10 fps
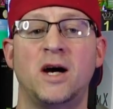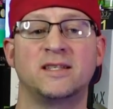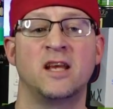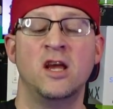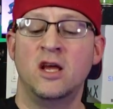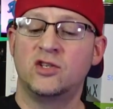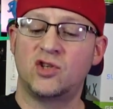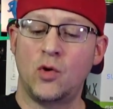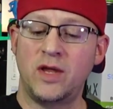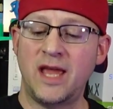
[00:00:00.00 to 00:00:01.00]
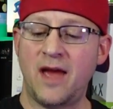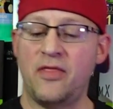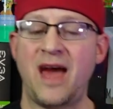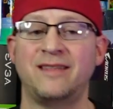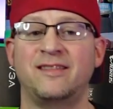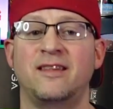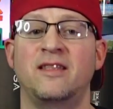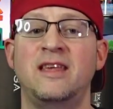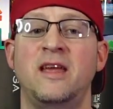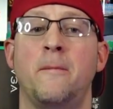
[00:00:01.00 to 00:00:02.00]
bus. So yeah, that's
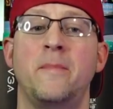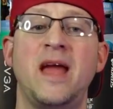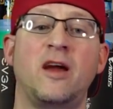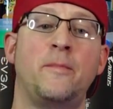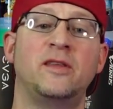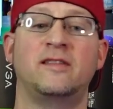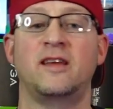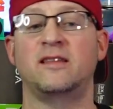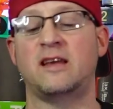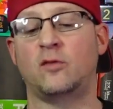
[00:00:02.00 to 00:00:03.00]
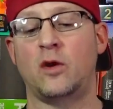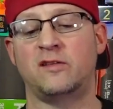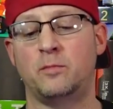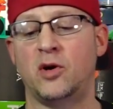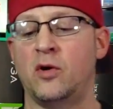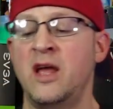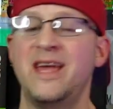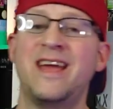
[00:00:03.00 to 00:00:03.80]
the makeup of this thing. That's what it's built.